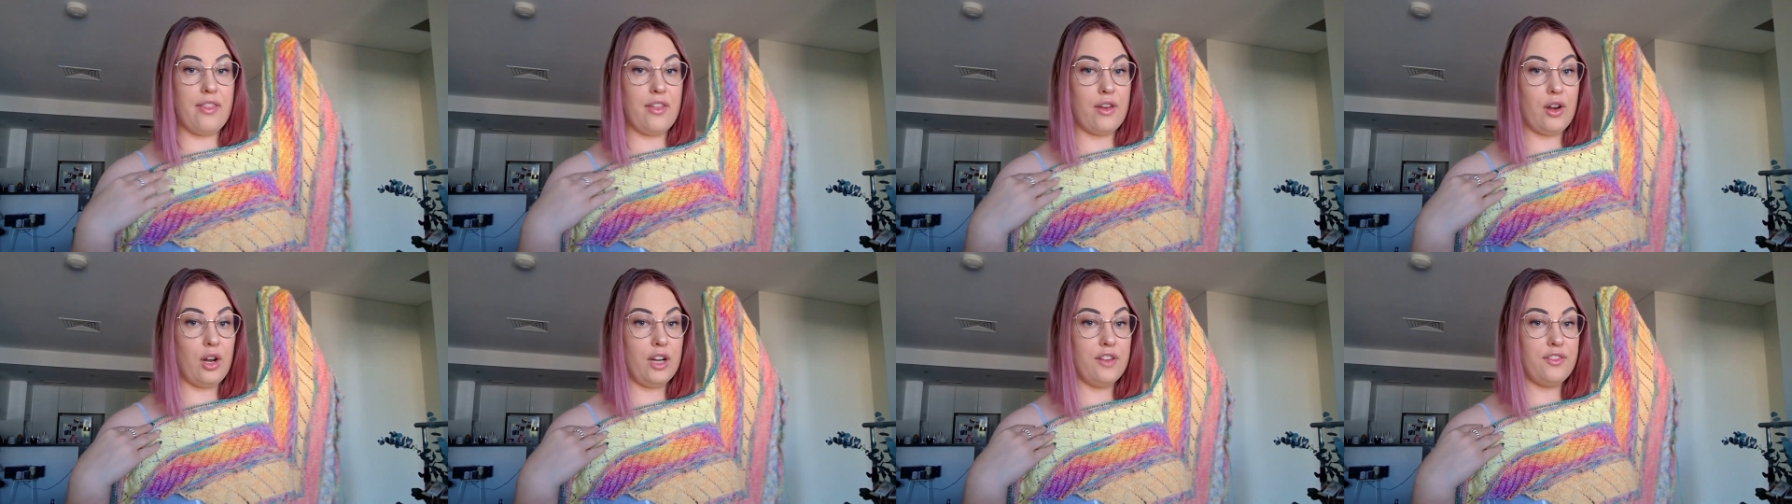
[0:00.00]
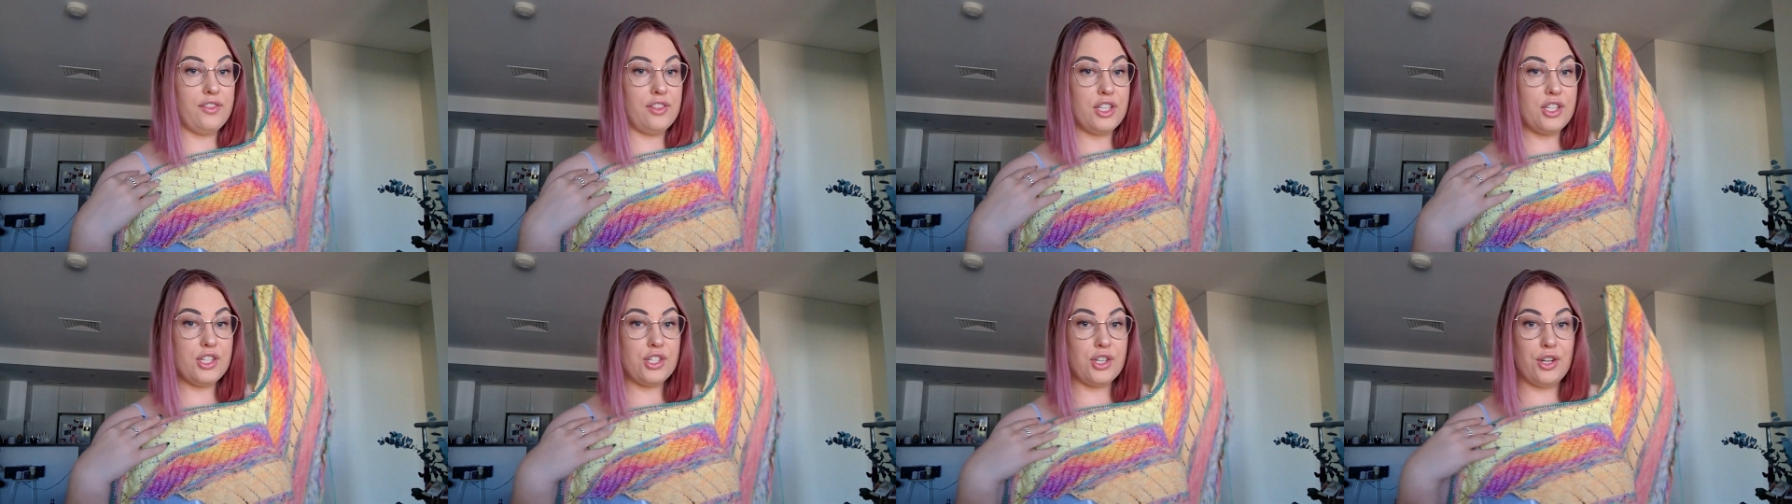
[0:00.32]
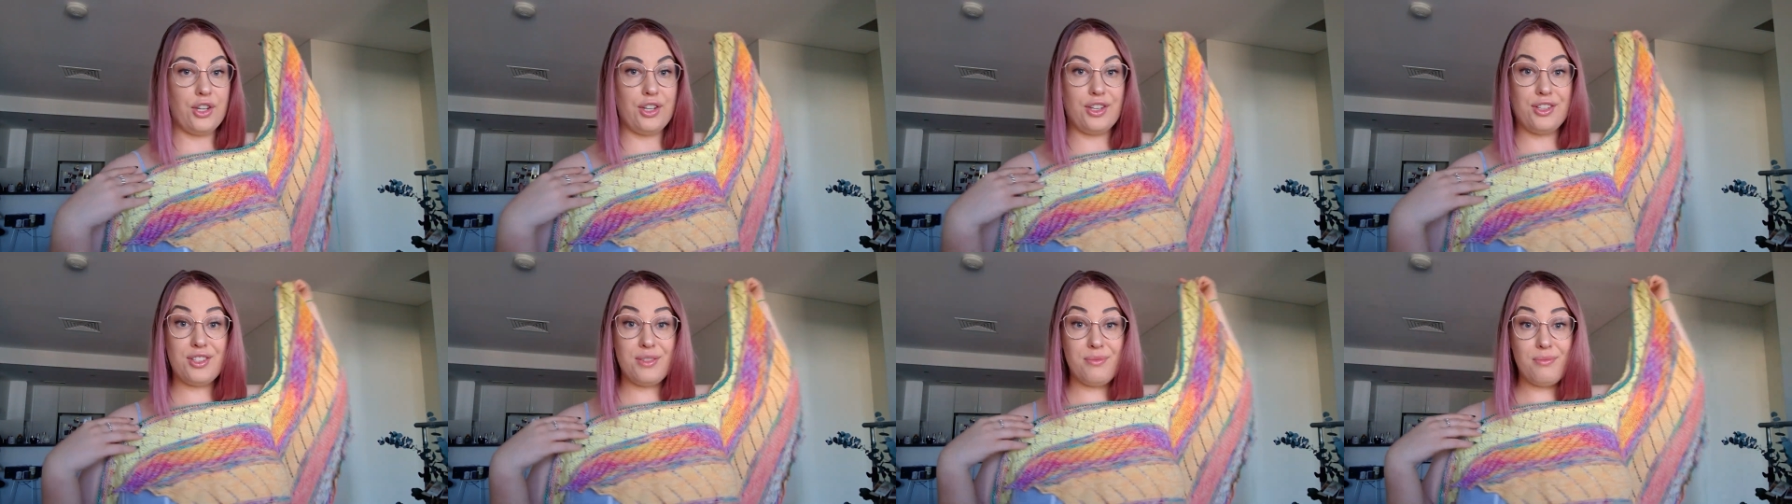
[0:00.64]
and then hopefully
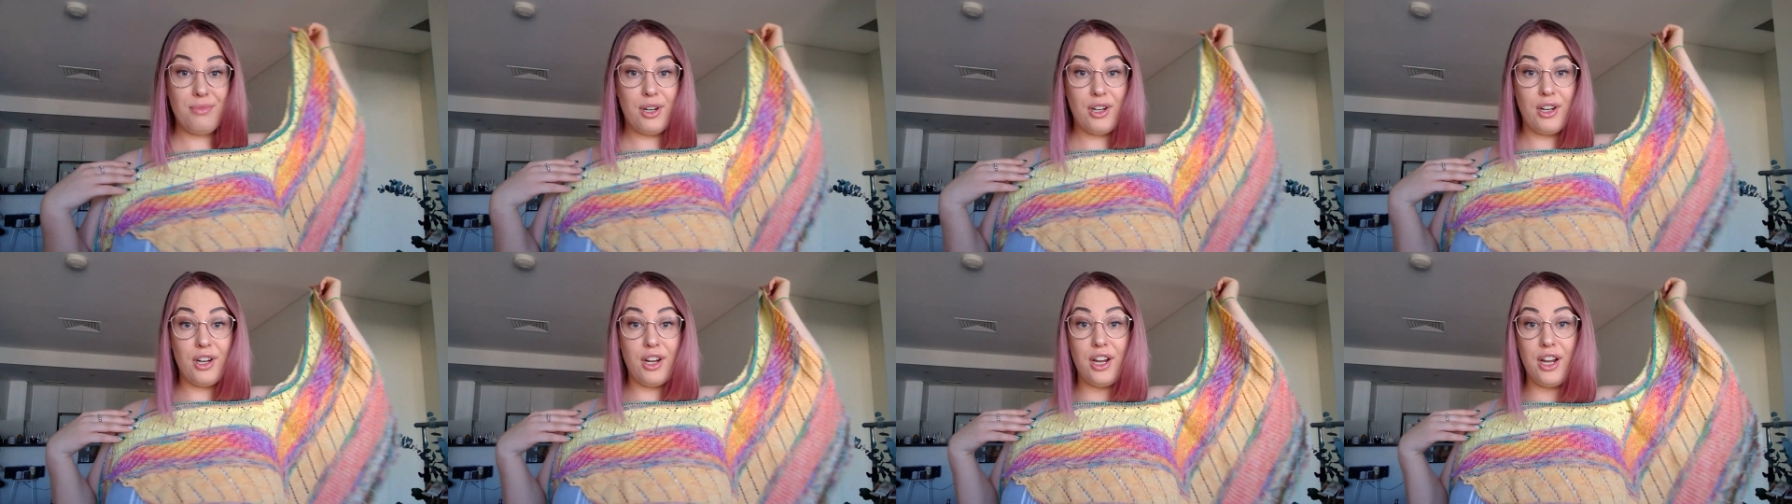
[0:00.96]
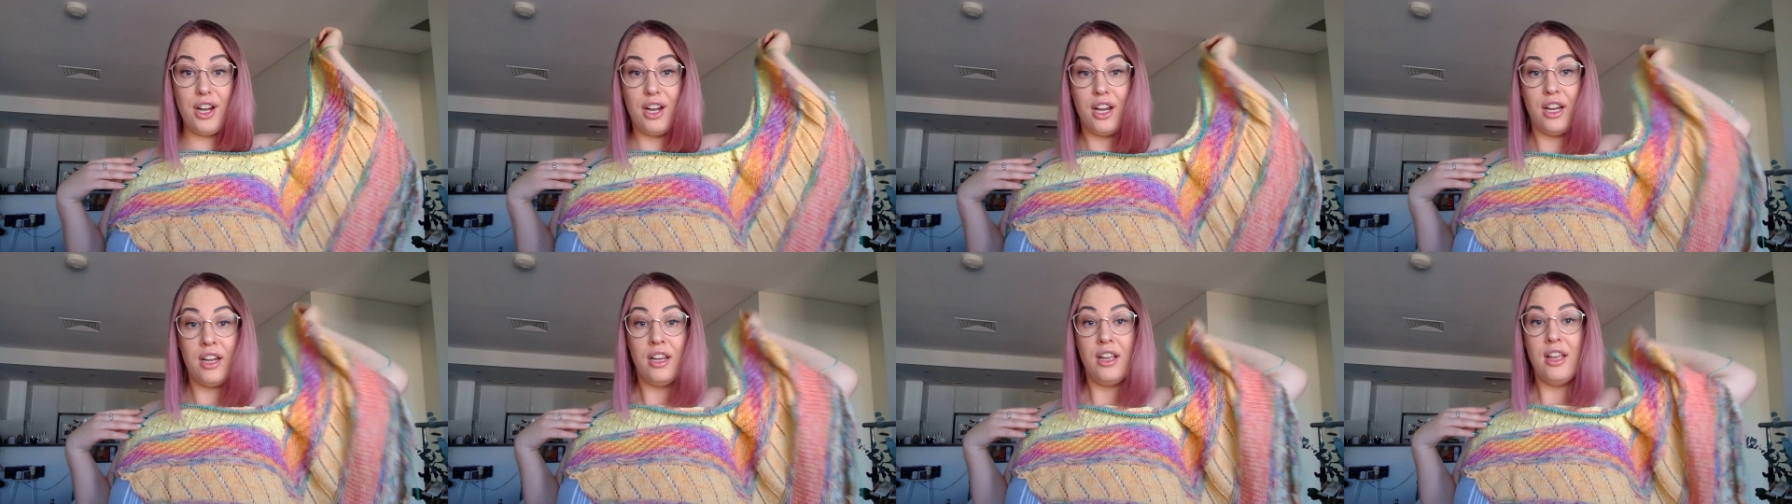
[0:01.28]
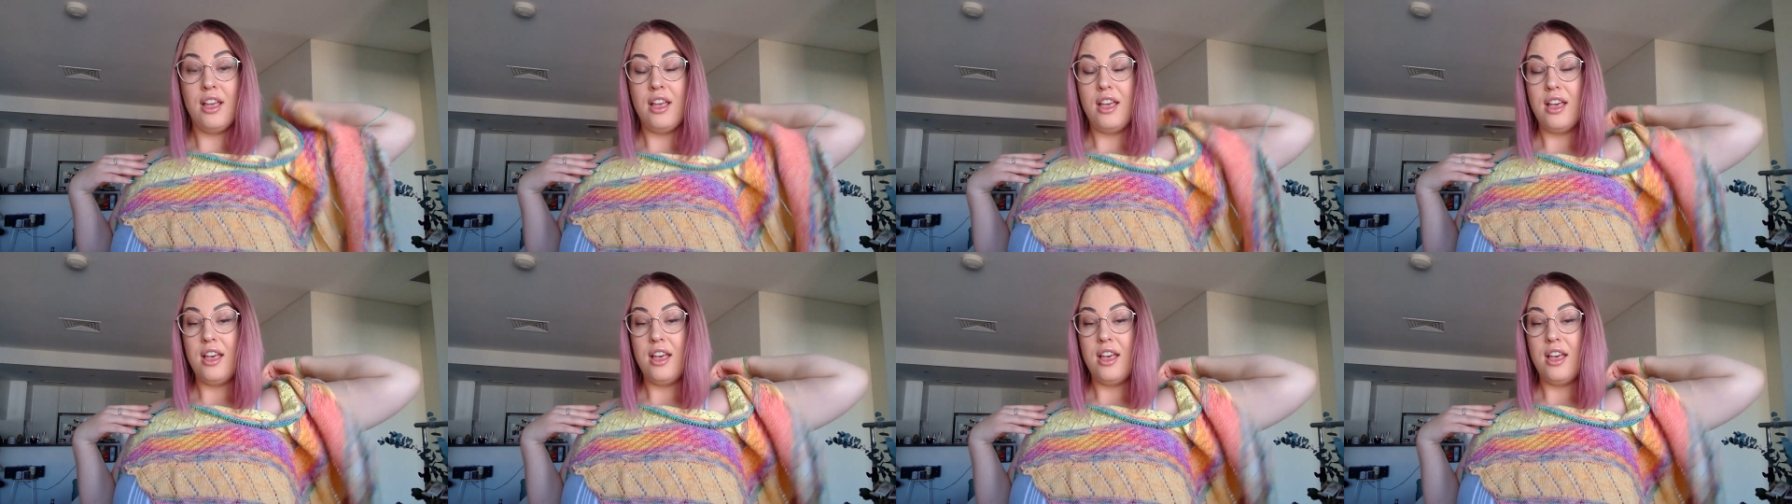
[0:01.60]
show you tomorrow.